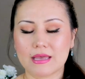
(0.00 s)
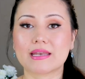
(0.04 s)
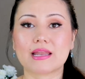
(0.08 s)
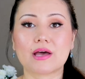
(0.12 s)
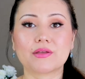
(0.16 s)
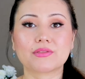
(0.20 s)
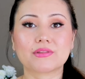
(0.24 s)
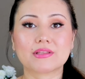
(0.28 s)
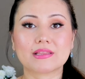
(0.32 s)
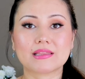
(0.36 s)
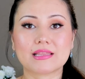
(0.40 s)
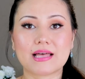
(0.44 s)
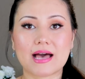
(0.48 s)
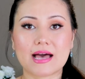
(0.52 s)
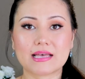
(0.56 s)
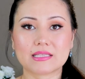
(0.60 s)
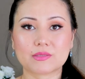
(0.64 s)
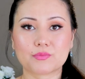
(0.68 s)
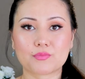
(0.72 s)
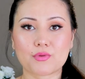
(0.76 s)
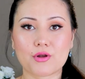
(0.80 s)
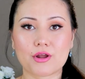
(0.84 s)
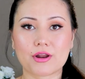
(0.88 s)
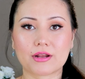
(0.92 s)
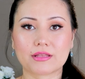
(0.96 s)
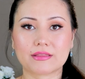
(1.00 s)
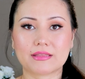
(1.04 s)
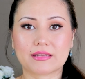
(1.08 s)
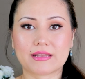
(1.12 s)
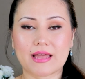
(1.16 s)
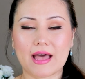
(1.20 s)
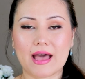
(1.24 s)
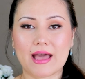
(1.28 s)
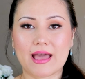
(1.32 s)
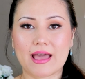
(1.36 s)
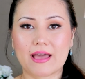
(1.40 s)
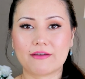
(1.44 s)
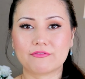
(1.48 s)
And now the last product that
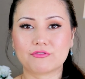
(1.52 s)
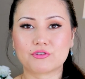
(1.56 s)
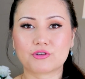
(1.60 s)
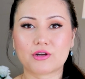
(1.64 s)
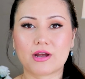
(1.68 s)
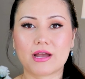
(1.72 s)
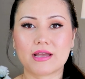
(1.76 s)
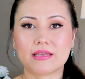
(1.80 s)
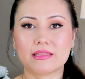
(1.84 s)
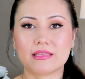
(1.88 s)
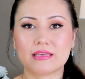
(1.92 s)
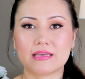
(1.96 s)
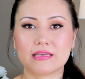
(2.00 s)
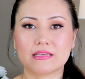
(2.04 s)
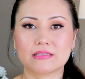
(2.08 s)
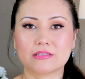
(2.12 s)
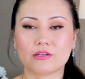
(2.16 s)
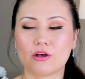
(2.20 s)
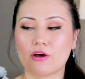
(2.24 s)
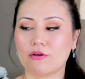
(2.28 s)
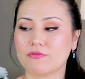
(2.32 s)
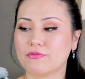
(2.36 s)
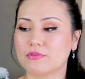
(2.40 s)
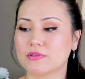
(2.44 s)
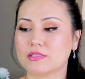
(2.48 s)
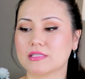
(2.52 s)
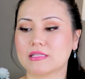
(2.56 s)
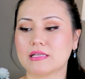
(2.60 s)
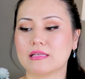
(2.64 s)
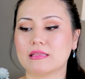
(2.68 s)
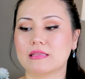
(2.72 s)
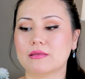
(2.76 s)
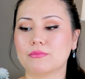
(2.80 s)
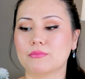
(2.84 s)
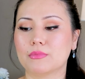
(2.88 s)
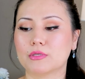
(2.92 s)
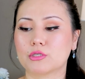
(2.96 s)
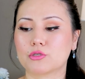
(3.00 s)
I have tried is obviously
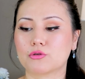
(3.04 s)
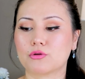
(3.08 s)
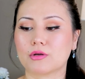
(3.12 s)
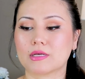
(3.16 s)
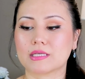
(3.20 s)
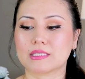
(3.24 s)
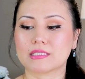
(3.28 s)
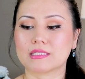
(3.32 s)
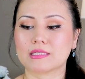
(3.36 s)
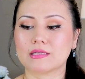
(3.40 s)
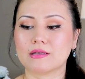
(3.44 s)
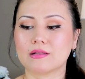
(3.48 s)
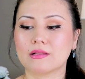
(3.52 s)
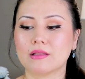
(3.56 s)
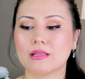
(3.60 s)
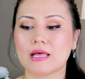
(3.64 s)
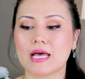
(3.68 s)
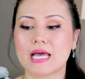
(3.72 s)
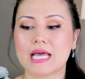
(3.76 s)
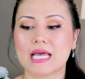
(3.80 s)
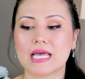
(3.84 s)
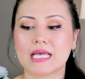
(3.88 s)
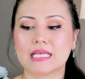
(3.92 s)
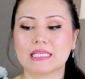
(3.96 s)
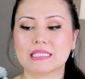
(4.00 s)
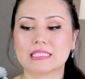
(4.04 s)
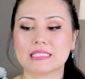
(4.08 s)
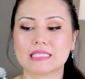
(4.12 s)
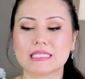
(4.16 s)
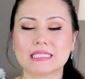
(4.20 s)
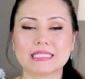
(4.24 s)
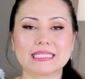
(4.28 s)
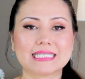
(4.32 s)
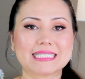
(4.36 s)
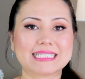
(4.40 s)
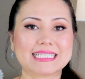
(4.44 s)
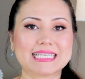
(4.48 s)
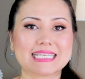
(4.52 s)
the Matrixyl
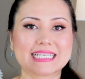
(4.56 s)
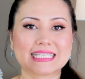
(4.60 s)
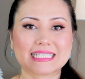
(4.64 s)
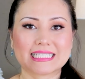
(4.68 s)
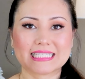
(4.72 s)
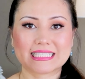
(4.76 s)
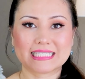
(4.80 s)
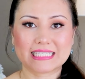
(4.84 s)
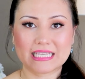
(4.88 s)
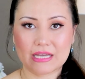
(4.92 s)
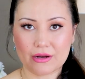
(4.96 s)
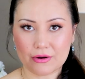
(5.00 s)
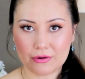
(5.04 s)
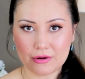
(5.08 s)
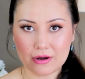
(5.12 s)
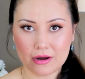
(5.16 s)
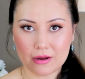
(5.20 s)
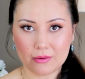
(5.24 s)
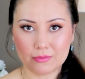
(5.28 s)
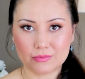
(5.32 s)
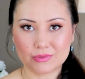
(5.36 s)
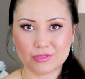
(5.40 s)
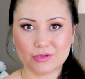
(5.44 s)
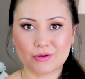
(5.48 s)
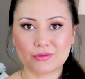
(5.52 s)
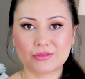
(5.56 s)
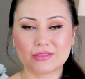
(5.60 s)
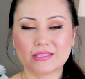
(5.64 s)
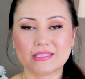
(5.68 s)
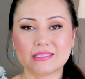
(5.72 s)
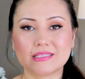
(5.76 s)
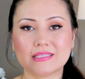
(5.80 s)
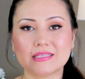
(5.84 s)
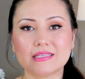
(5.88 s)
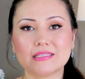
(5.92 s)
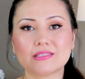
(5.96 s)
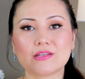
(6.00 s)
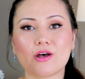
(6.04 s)
Synthe '6 serum. So
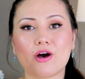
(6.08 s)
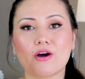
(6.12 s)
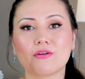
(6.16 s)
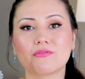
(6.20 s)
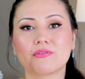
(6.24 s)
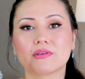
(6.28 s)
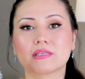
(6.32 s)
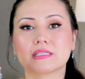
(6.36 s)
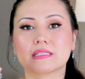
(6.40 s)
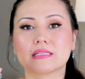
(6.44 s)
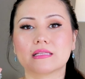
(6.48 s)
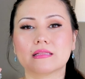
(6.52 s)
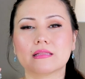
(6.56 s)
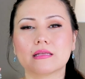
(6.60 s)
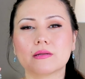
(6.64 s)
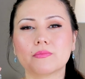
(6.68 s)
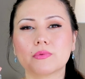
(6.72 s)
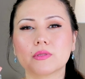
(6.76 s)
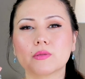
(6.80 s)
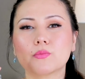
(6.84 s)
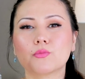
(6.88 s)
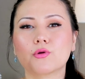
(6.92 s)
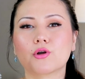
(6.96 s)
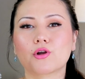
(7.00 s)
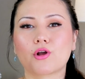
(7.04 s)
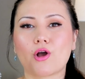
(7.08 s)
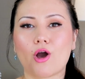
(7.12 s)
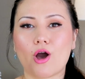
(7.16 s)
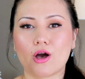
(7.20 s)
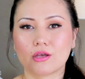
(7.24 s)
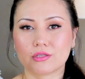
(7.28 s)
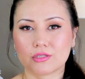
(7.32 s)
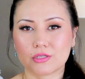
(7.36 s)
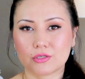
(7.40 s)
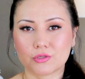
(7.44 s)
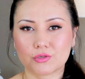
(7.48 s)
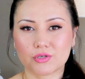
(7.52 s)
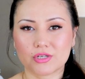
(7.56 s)
this is obviously a little bit more
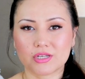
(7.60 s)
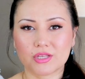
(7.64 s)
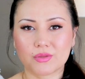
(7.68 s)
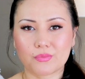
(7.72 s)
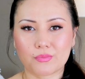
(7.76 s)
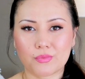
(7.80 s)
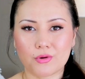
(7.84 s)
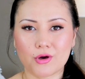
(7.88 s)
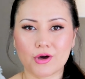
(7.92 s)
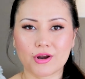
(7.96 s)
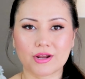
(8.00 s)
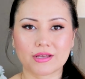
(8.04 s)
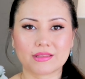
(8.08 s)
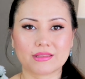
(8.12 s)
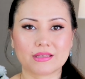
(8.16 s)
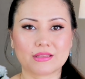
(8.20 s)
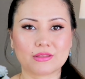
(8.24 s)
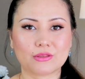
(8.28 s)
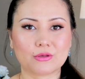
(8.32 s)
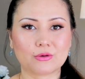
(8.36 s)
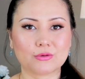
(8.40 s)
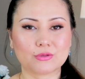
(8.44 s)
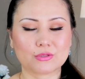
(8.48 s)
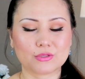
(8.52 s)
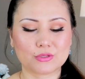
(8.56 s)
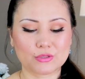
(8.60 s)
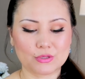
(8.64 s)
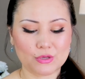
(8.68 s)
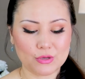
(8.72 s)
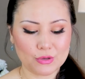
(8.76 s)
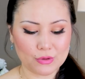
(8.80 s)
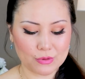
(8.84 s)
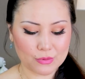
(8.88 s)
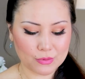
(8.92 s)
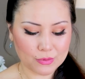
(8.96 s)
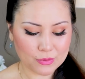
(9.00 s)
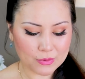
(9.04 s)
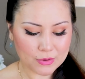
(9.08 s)
concentrated product than those
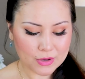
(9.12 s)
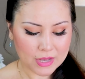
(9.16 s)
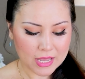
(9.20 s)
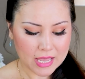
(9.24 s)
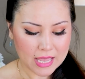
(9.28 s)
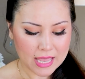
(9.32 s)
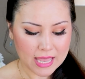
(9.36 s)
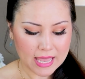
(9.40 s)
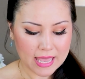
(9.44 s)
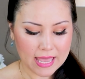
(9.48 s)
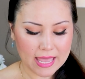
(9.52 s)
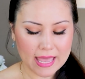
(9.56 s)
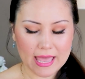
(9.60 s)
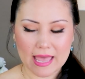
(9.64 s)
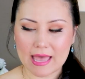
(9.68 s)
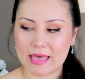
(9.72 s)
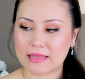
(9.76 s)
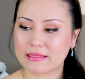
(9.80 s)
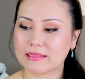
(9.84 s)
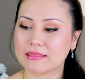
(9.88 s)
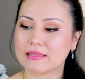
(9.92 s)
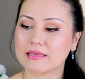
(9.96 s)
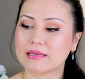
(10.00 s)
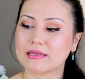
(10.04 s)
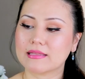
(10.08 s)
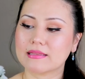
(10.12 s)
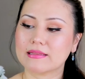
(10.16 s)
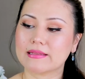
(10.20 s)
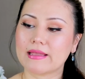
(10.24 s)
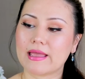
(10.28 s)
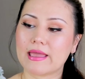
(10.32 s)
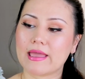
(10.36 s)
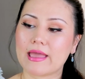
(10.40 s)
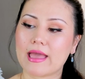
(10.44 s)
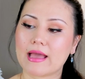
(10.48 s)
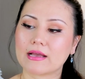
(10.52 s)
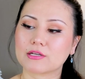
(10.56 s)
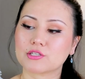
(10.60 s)
two, and
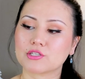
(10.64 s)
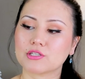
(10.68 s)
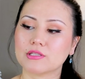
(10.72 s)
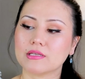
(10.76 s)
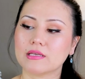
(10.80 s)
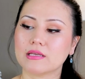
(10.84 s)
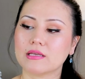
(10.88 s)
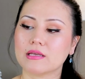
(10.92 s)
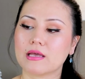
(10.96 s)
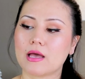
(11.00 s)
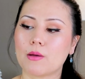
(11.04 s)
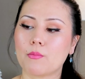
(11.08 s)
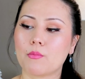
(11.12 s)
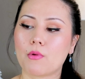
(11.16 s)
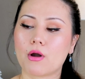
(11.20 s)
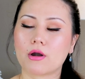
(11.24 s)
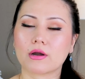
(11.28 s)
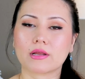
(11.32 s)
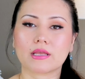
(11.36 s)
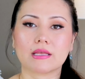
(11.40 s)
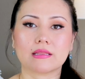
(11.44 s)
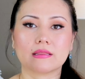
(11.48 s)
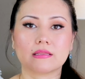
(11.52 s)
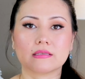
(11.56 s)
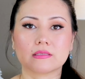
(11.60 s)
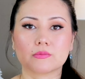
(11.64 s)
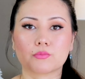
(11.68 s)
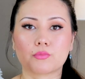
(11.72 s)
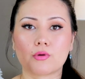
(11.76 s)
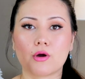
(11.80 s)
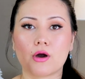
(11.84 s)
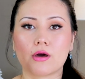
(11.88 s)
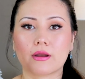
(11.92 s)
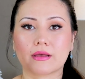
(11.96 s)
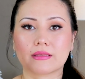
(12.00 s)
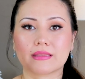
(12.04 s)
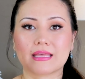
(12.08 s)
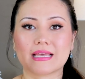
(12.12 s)
they actually market this
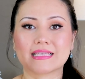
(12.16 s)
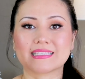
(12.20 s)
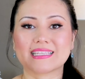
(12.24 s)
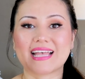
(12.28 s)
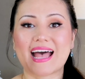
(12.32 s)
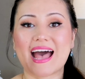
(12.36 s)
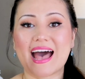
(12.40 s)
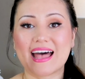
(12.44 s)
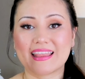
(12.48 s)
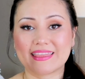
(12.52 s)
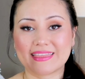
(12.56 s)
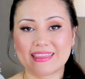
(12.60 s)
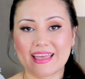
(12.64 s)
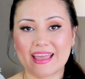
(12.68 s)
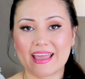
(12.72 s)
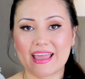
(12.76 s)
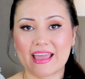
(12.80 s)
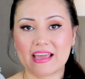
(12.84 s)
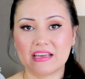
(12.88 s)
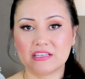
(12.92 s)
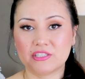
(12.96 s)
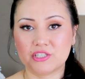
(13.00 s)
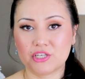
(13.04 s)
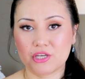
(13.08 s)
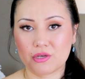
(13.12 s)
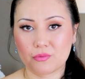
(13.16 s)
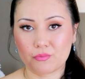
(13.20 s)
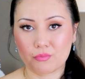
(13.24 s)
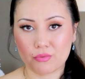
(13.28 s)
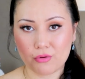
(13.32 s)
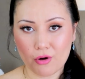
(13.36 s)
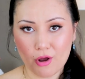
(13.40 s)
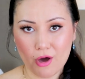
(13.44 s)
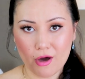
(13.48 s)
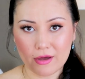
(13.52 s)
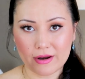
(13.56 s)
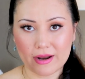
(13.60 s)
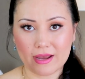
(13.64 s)
product as anti-aging
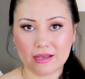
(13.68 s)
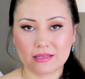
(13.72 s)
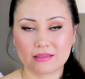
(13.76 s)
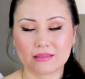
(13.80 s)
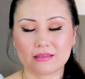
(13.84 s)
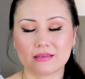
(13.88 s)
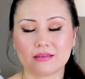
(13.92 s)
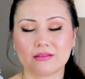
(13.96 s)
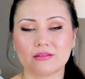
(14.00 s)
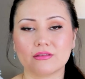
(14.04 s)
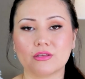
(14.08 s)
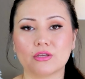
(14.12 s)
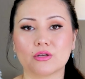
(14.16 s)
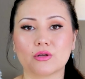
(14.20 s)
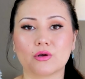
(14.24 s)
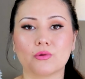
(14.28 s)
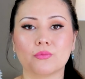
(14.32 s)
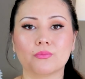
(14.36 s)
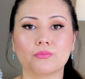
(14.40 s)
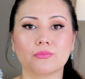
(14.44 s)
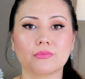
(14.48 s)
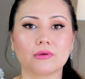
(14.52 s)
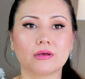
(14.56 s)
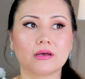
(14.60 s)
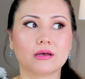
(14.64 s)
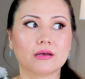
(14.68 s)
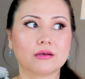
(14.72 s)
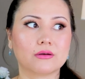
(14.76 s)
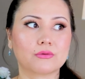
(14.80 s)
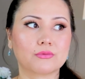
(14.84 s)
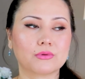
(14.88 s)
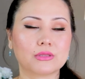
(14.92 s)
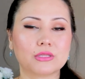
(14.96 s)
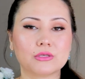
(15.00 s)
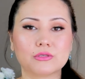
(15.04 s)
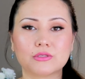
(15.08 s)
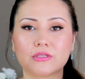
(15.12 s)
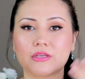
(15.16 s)
product, you know,
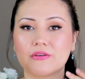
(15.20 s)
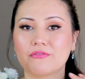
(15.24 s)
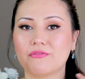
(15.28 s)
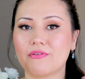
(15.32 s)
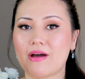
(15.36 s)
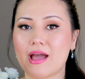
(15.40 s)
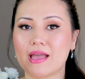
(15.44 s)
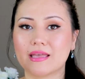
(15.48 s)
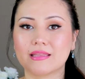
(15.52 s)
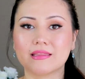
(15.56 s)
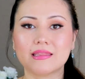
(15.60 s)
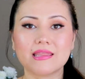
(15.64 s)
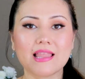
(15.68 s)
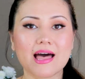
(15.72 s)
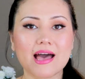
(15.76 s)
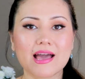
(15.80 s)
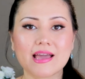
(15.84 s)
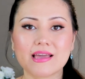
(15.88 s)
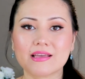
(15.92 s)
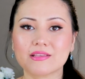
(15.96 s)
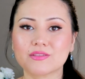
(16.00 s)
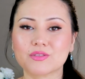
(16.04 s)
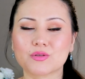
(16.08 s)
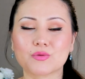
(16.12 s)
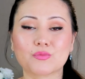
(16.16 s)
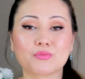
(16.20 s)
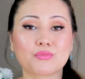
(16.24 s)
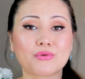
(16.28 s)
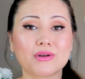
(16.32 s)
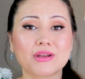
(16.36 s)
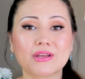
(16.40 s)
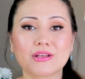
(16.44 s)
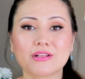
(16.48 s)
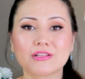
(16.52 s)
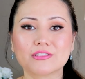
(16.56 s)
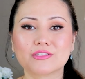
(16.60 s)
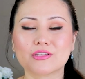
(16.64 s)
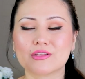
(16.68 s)
reducing fine lines and
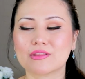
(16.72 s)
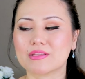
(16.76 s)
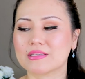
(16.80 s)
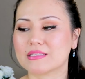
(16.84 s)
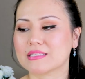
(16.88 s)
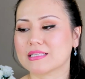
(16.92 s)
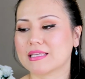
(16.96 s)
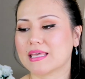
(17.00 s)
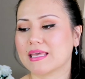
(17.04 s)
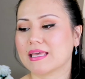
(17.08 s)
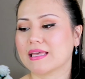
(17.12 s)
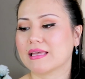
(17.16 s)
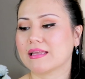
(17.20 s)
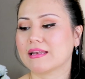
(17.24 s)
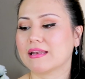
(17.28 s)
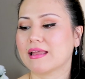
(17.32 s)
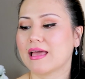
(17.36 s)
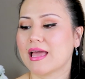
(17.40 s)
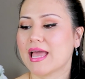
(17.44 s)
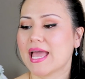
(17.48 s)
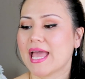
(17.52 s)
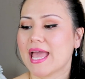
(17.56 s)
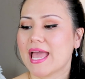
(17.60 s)
wrinkles on the skin.